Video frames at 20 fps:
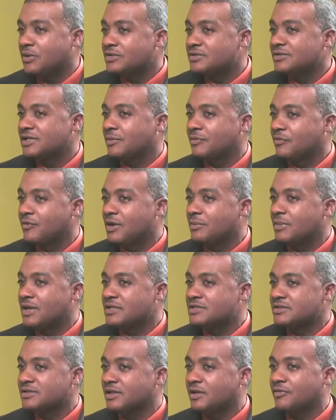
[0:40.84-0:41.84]
separate
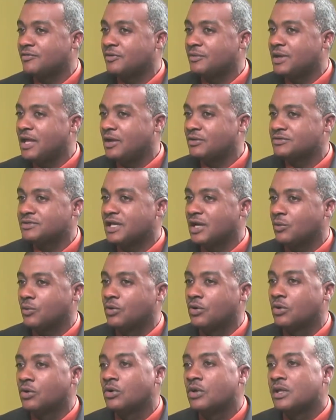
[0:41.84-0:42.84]
myself from the outside
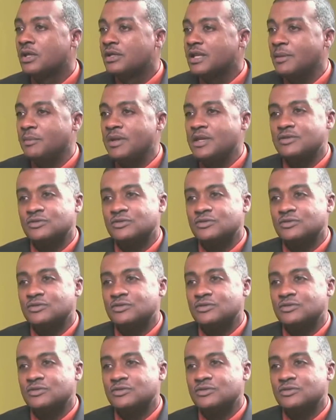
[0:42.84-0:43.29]
world. That means